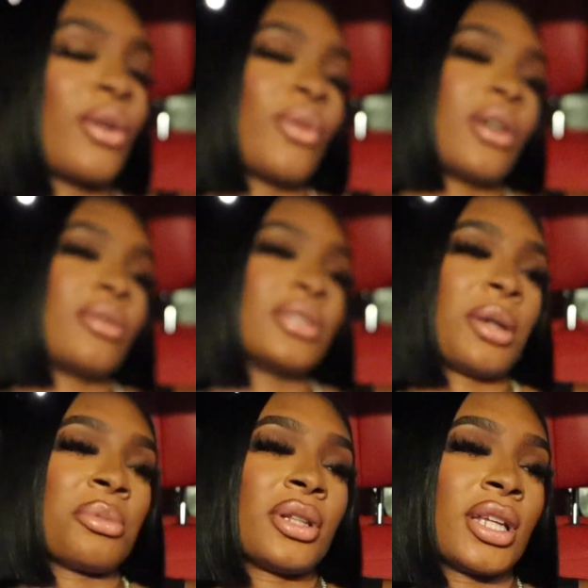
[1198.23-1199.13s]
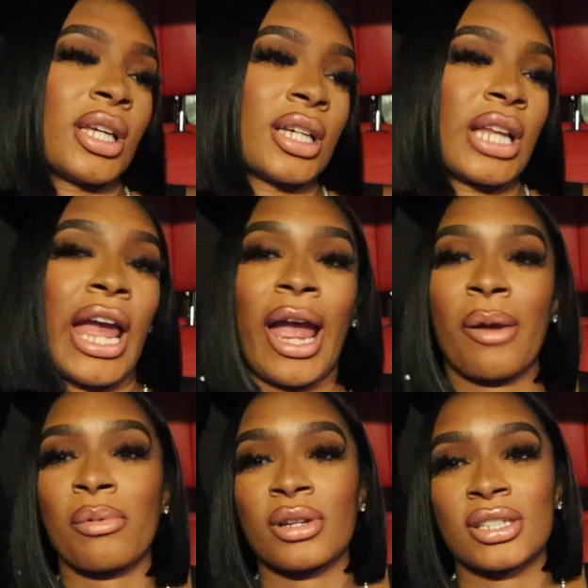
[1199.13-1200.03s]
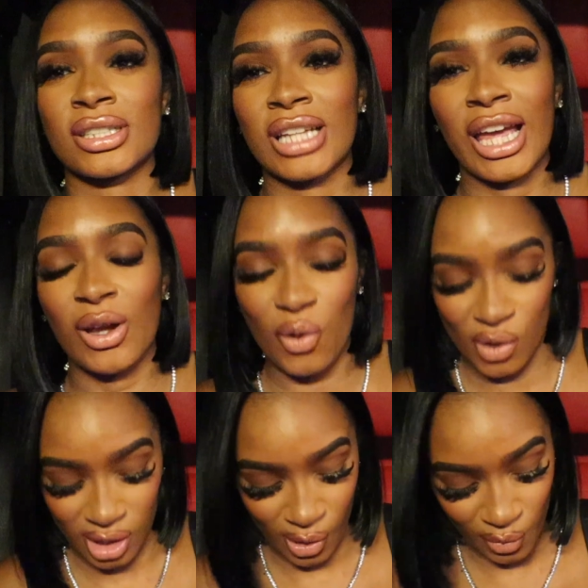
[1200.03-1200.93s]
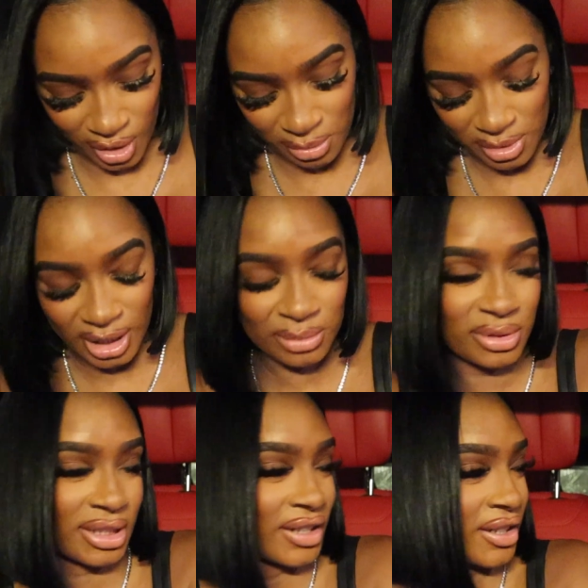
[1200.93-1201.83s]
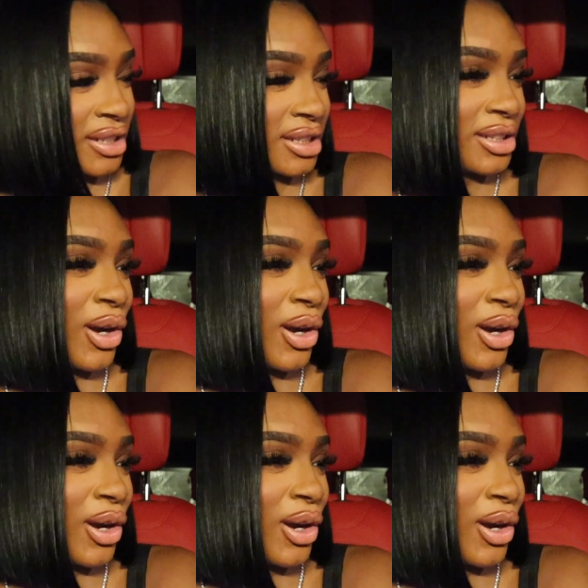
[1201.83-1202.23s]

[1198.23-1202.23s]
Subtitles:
the road type of thing. The average just ain't going nowhere but upstairs